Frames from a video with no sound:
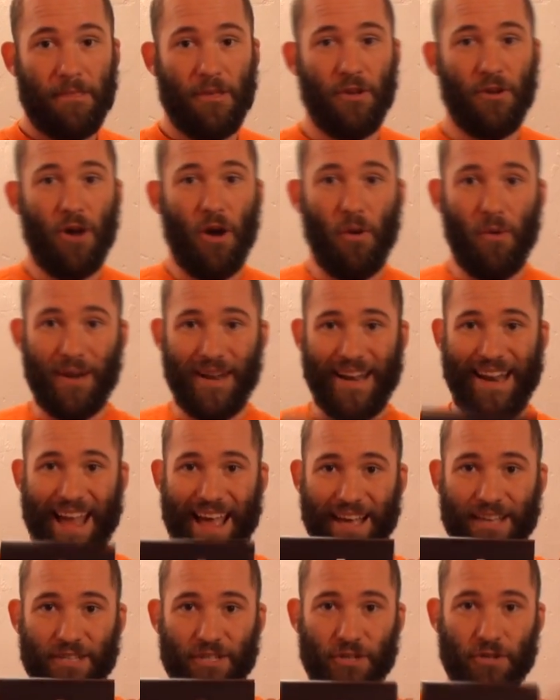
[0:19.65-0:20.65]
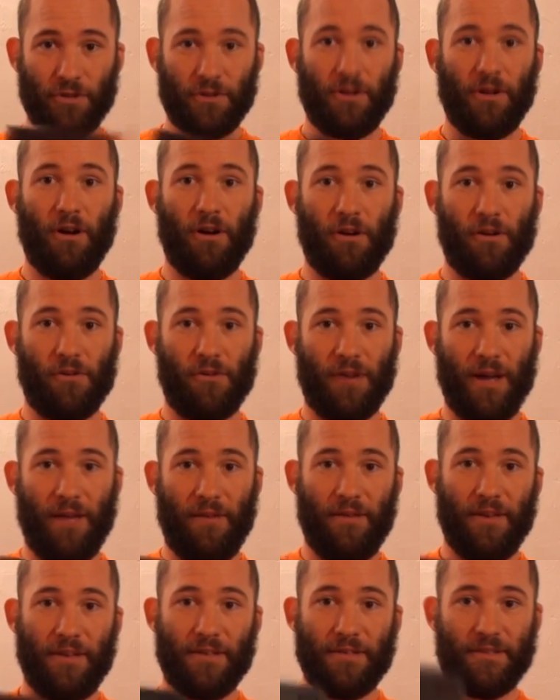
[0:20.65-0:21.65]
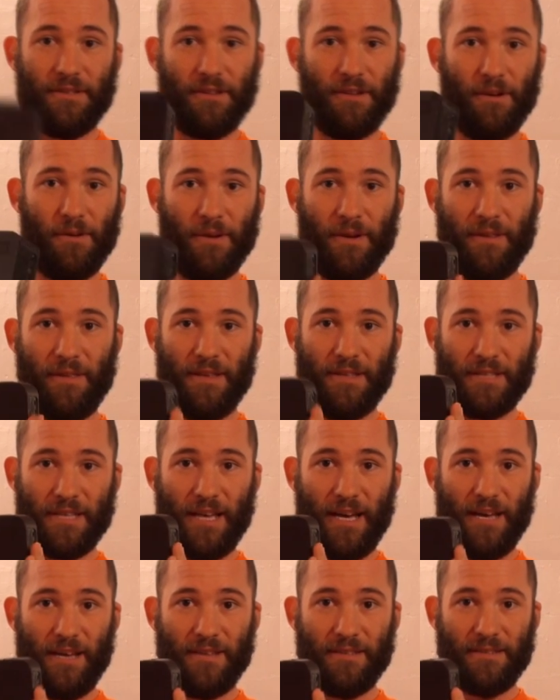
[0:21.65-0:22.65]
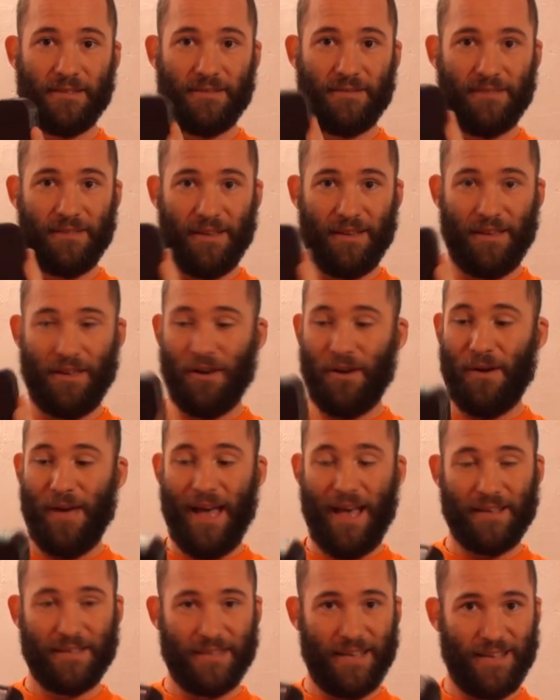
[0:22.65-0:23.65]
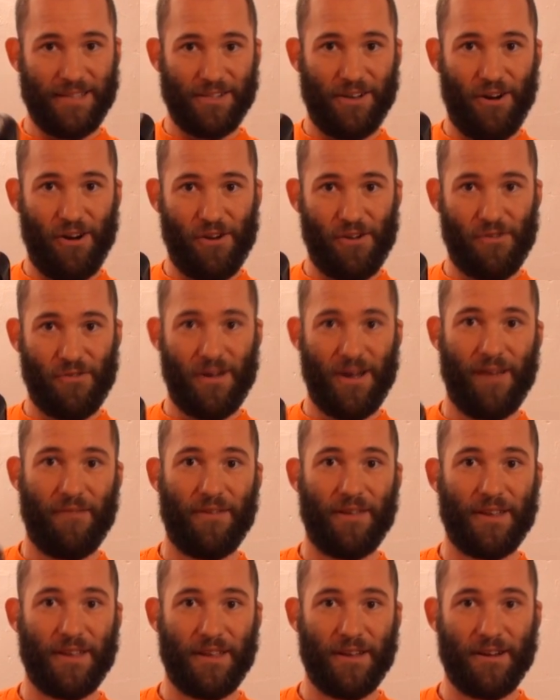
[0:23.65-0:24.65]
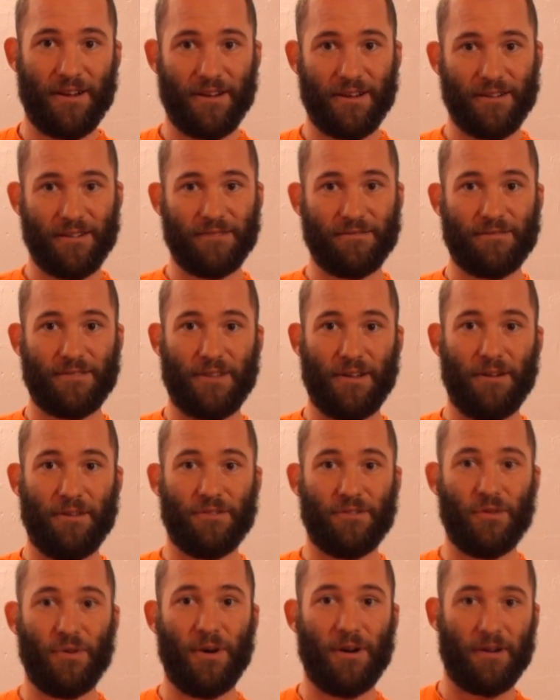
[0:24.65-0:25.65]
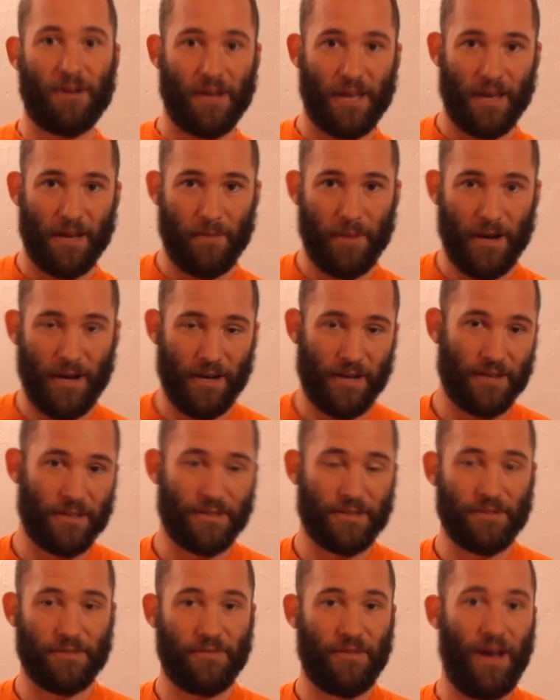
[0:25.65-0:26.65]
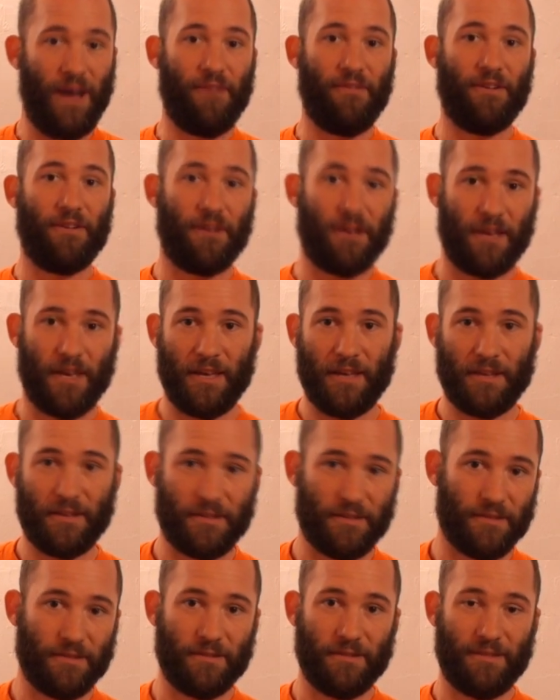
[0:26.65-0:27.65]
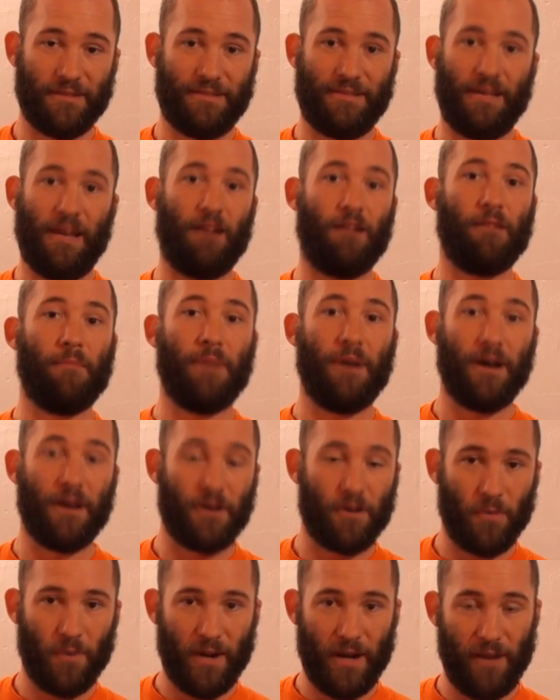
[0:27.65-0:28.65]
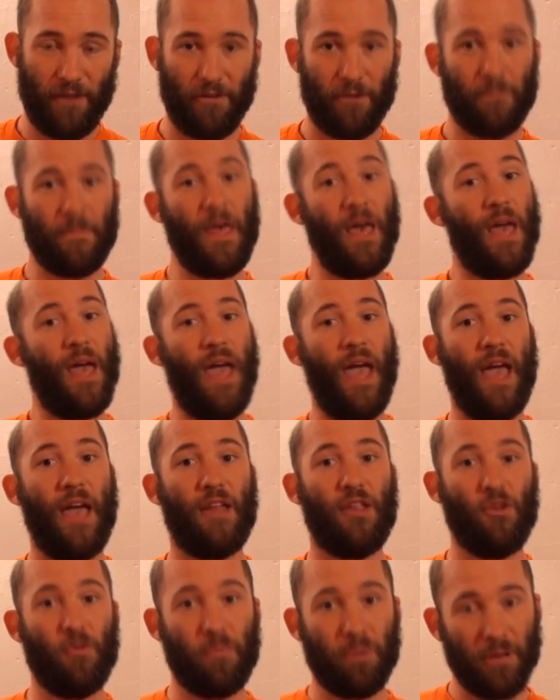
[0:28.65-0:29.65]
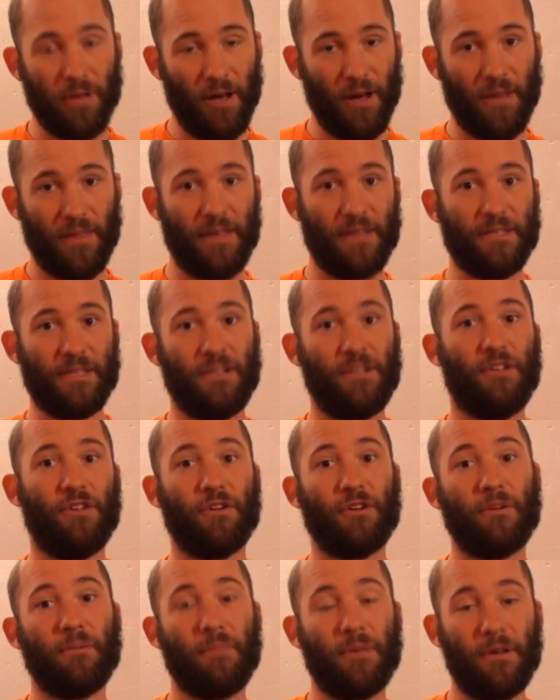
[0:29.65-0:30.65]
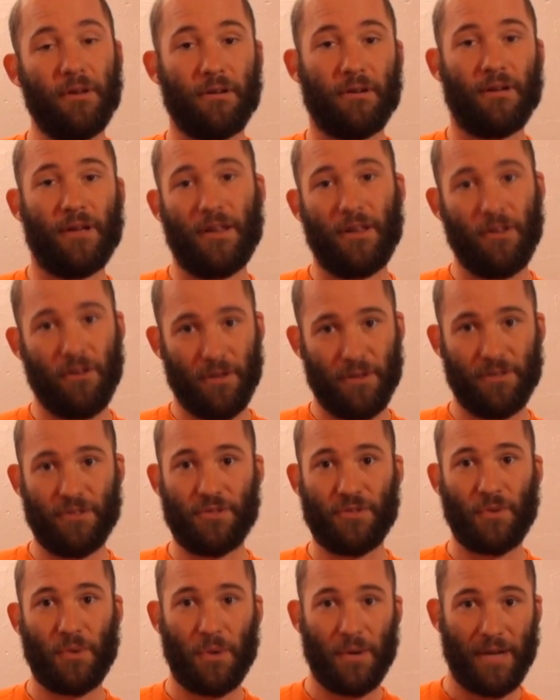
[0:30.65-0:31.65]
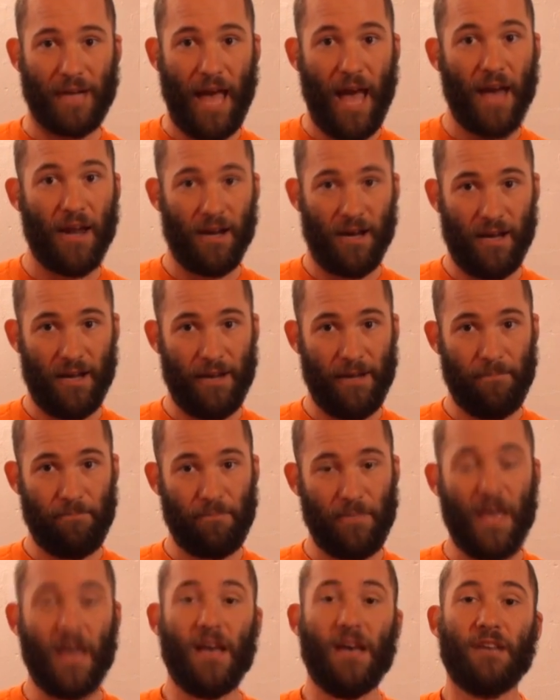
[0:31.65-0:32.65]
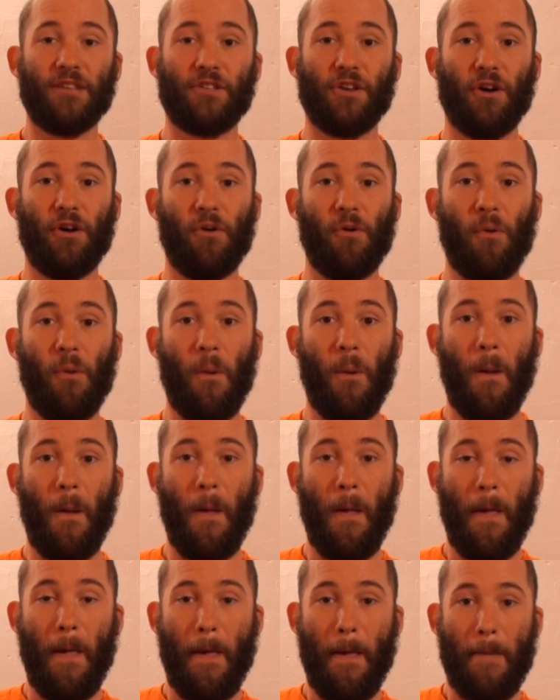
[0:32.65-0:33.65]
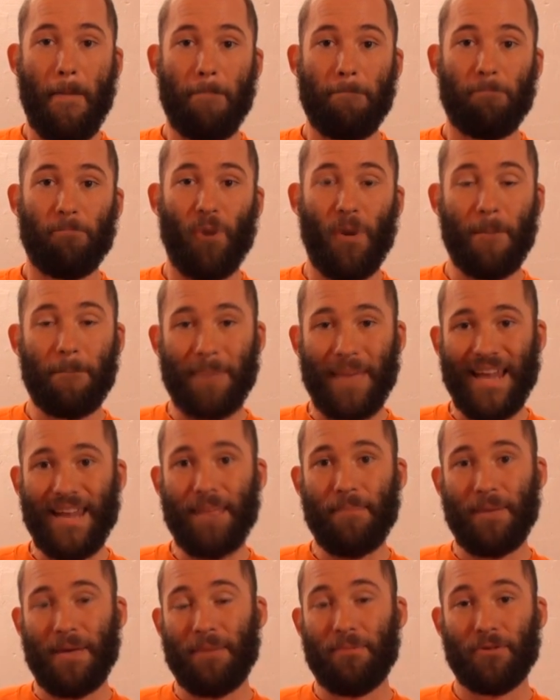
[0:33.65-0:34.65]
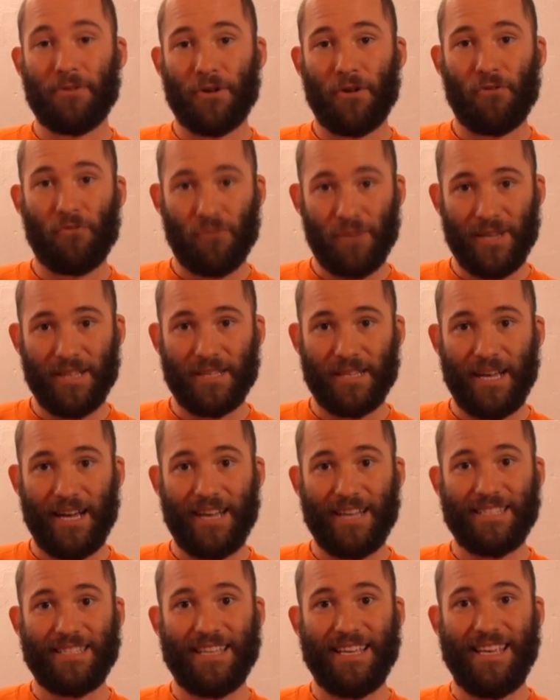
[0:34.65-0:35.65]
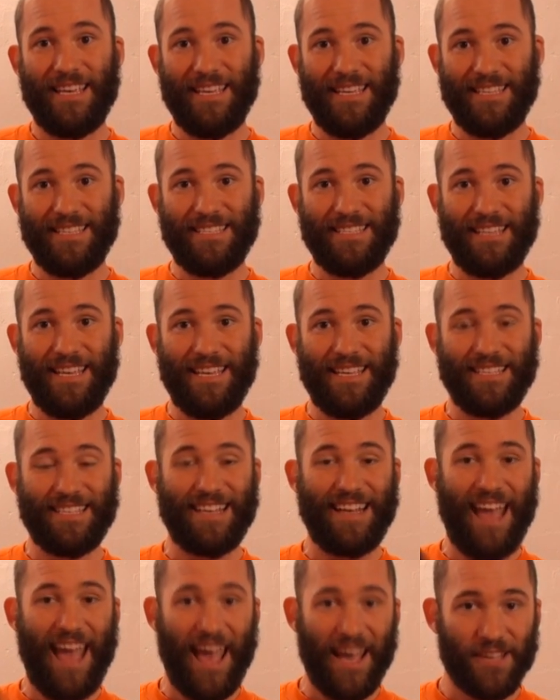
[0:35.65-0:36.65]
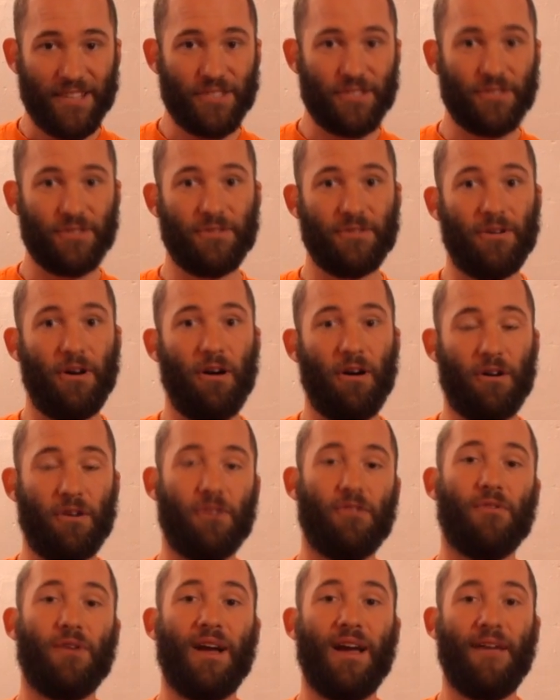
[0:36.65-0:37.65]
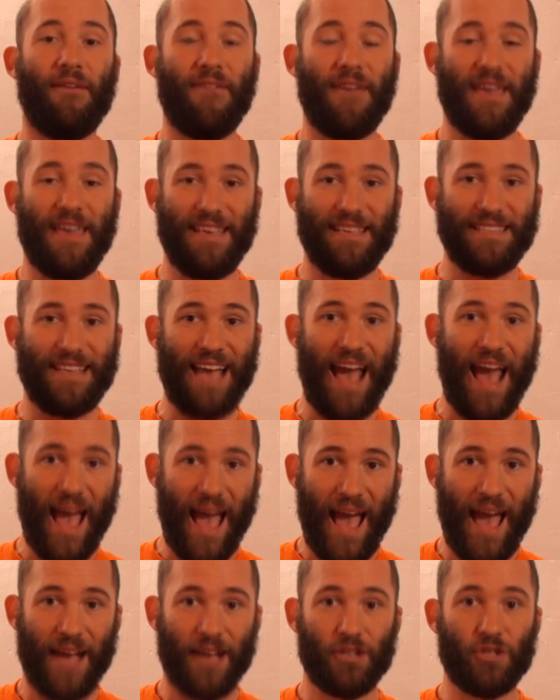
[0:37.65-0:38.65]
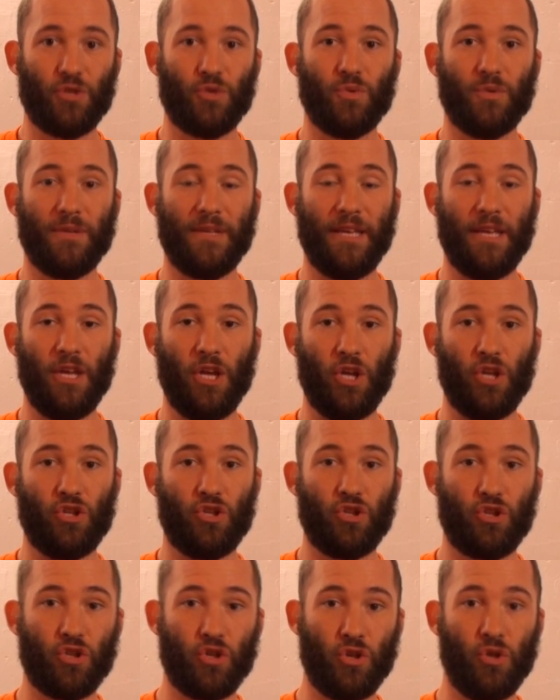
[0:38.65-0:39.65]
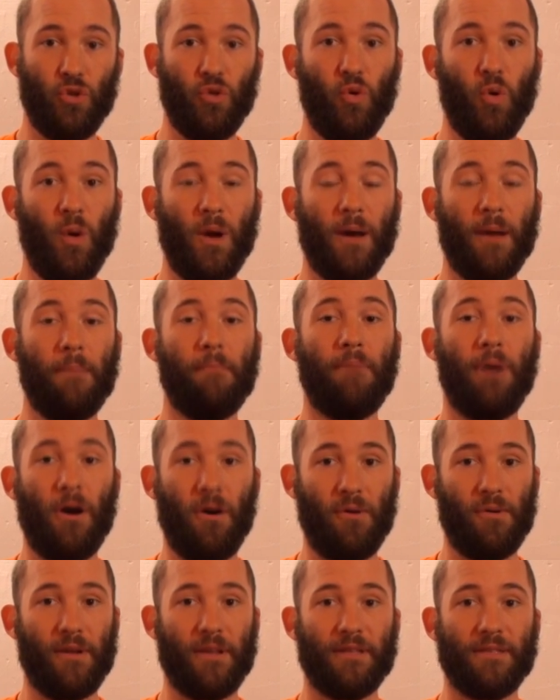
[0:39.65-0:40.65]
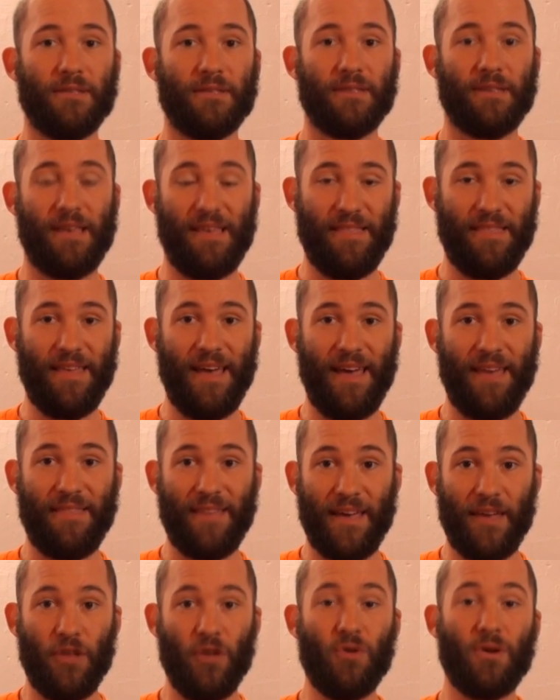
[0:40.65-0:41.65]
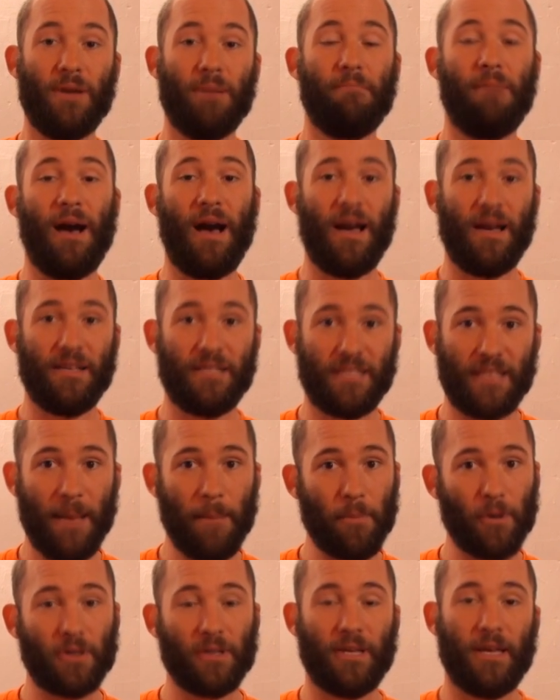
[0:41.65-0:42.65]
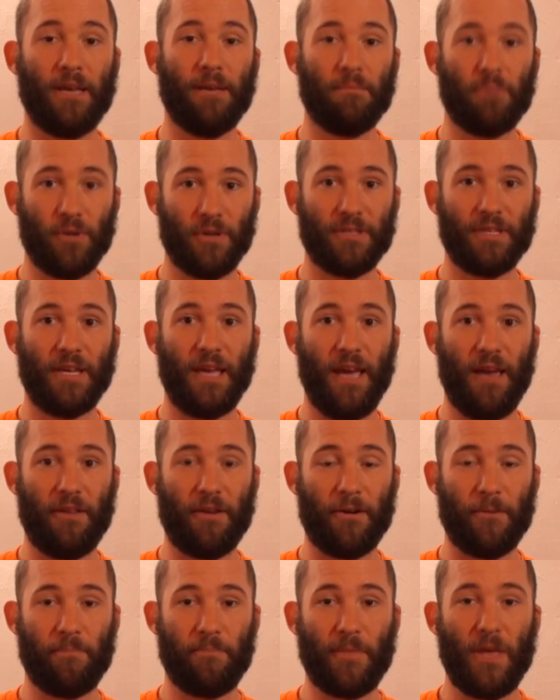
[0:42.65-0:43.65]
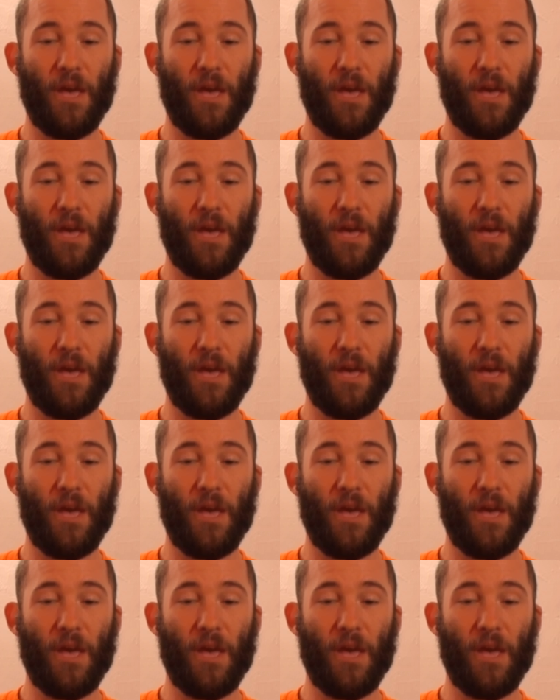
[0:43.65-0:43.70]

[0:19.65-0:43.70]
you know what an external hard drive is. You know, one of these guys that, you know, has, has a hard drive in here, you know, two hundred gigabytes or five hundred gigs or a terabyte or whatever. And you plug this into your computer and you can store data on it. So what many people don't realize is, is an external hard drive is actually two components that, that you can buy separately and put together.